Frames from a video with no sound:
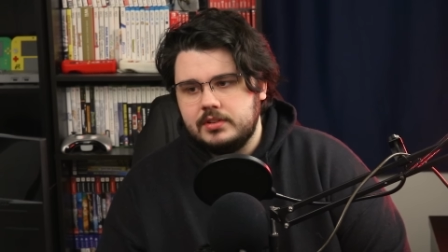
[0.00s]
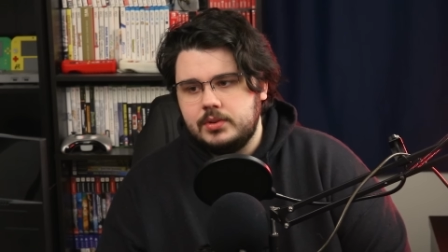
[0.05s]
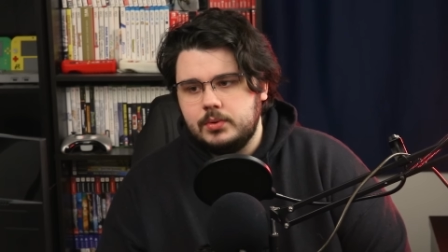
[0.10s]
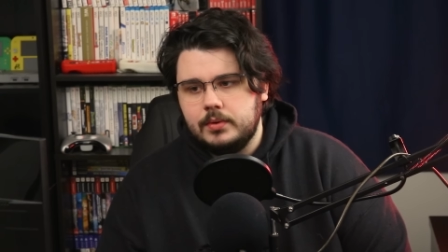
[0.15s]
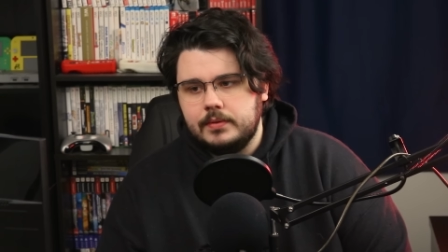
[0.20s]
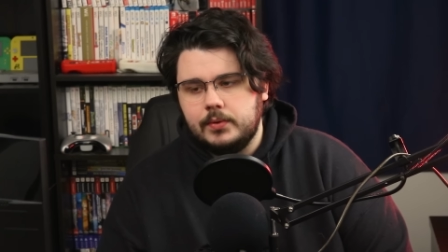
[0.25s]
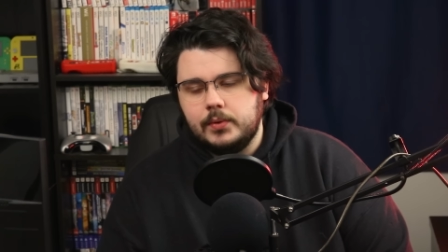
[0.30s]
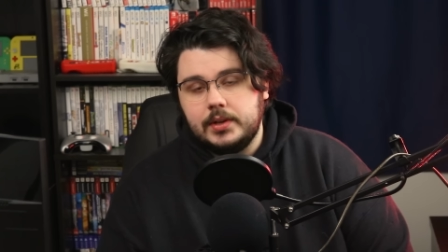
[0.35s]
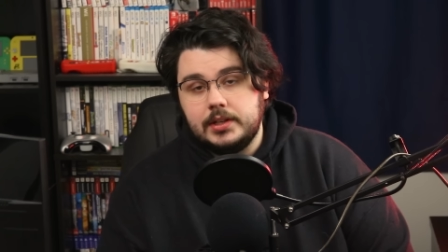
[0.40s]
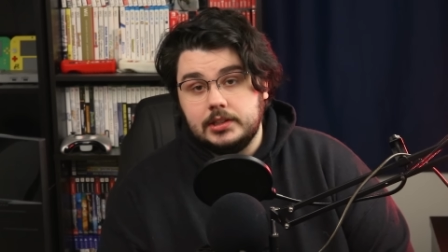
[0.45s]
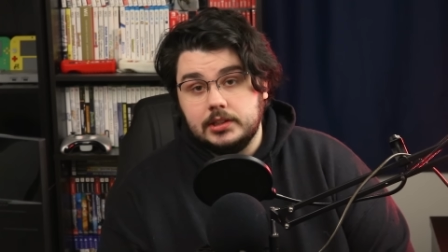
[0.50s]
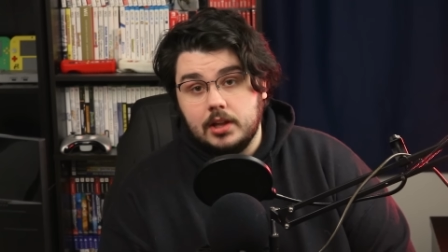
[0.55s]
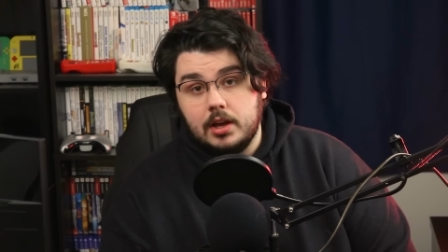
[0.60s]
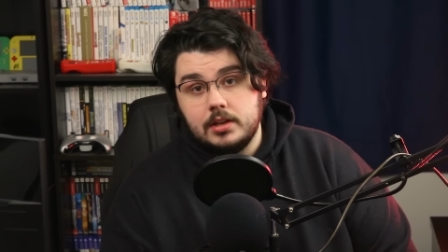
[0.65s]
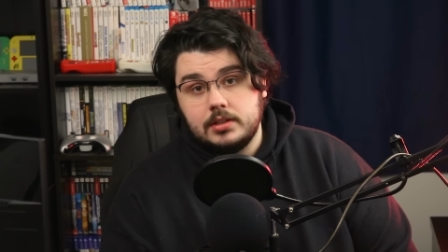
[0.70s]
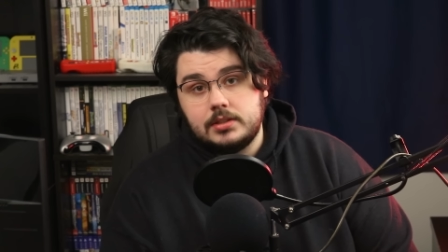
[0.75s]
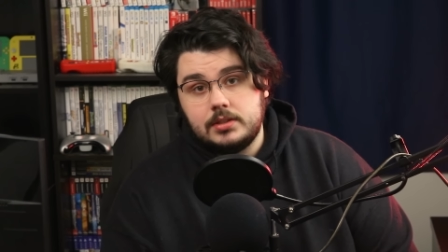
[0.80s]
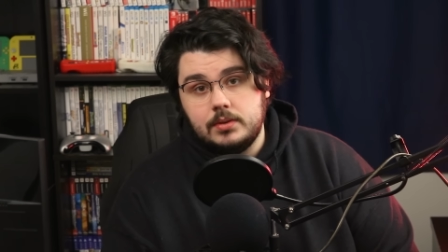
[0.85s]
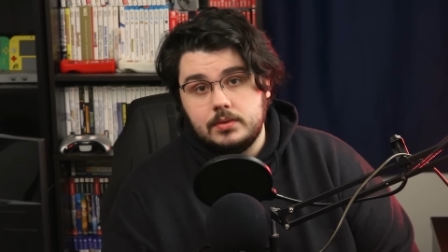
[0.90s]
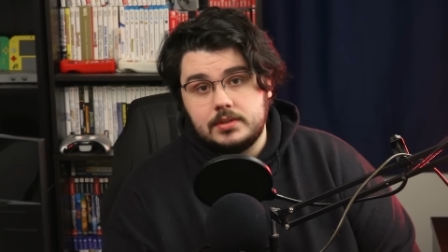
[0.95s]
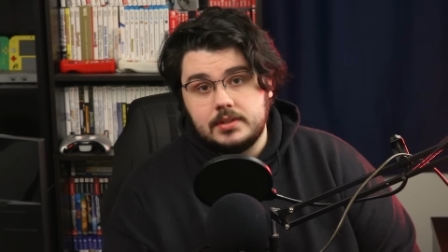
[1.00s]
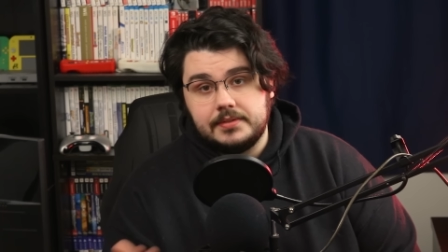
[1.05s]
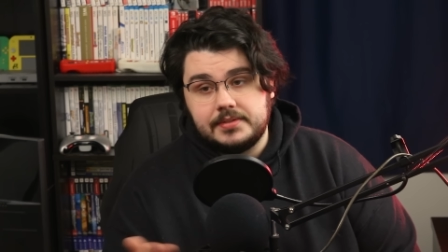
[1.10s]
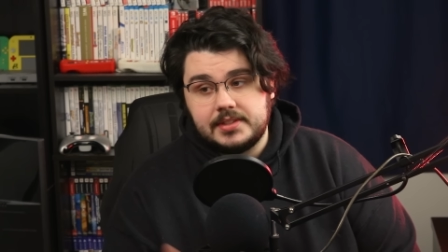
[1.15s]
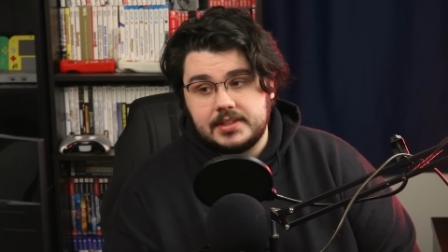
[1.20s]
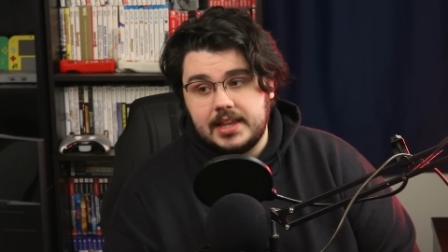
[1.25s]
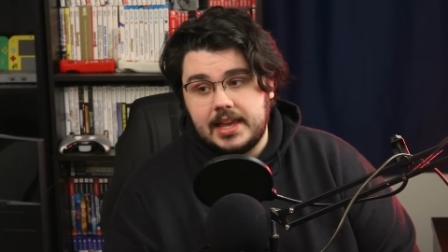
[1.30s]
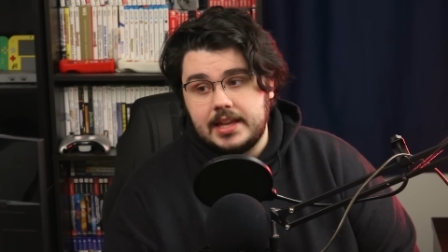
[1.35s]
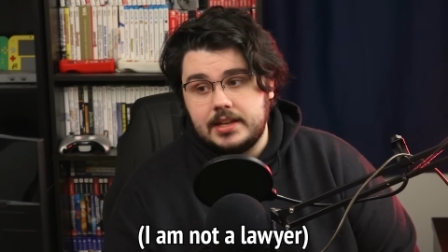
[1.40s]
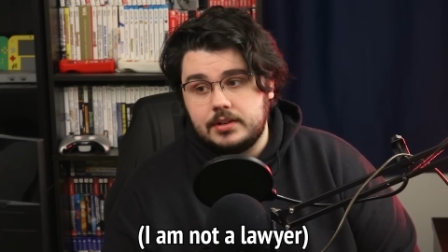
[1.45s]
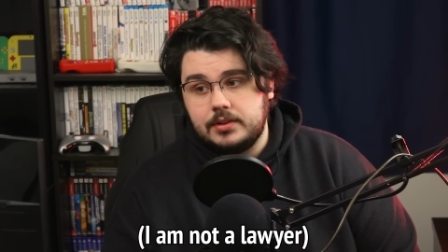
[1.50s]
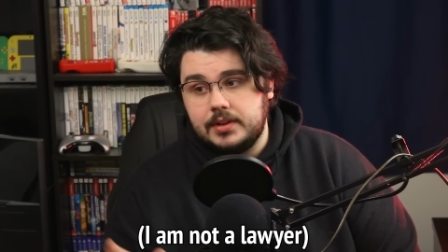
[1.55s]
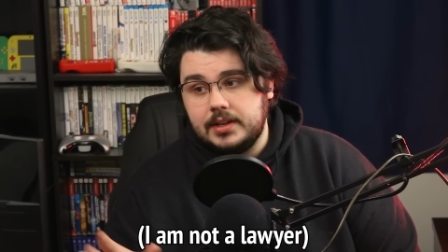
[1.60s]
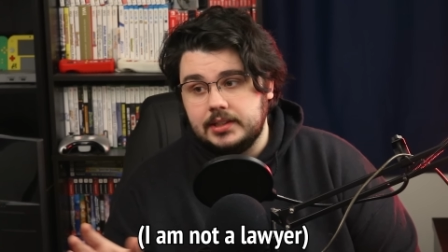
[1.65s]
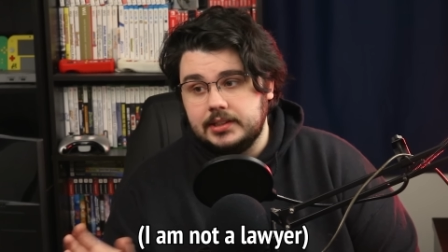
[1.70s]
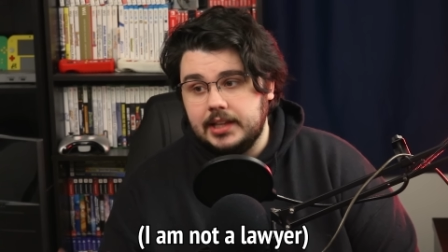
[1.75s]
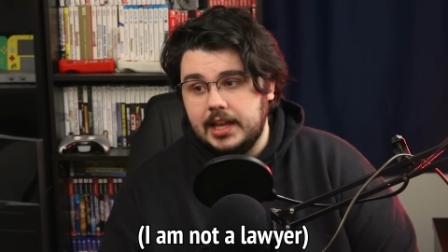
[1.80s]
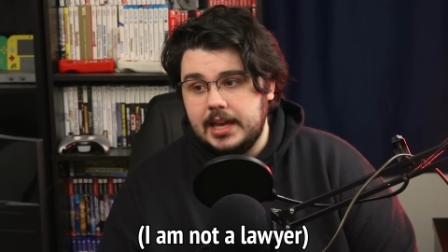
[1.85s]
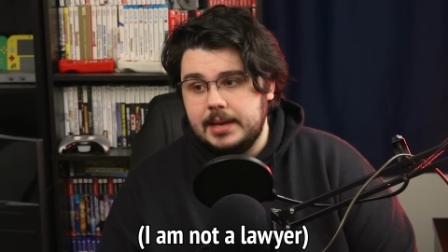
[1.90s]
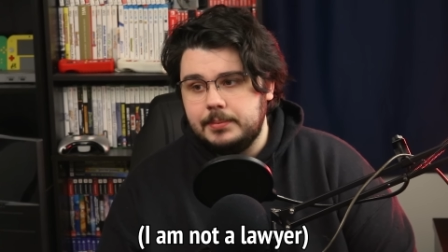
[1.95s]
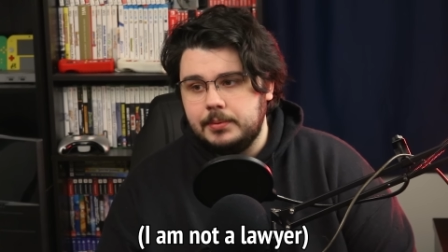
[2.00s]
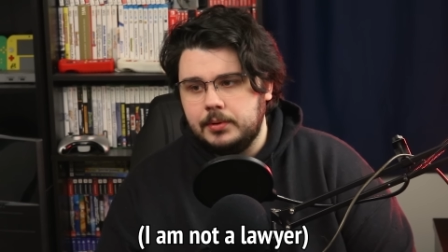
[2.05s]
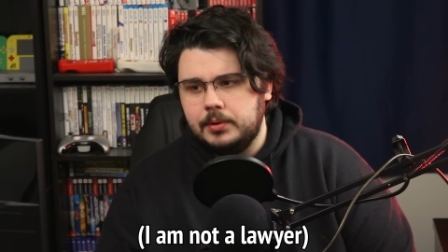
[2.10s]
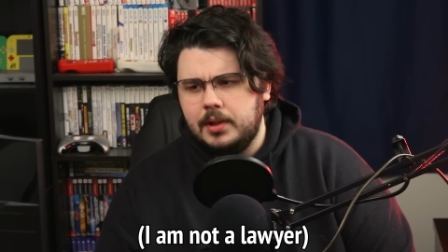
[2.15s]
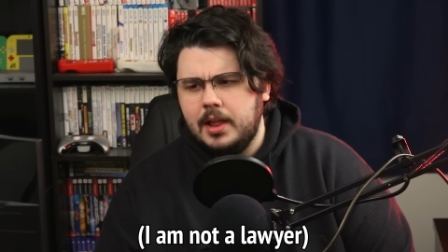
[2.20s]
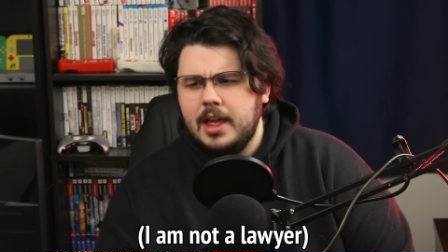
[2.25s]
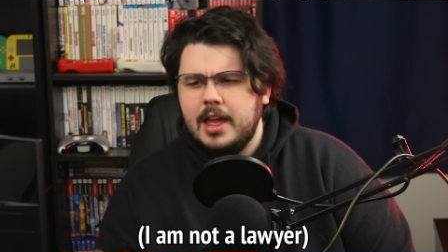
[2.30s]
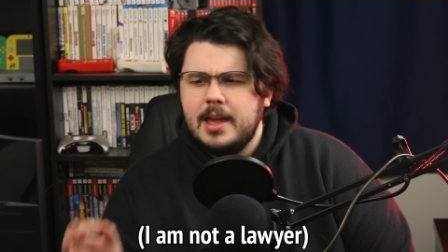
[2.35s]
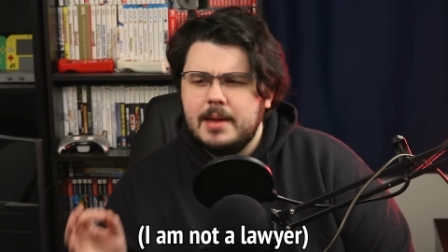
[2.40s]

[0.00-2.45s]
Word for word: to avoid lawsuits of slander and libel,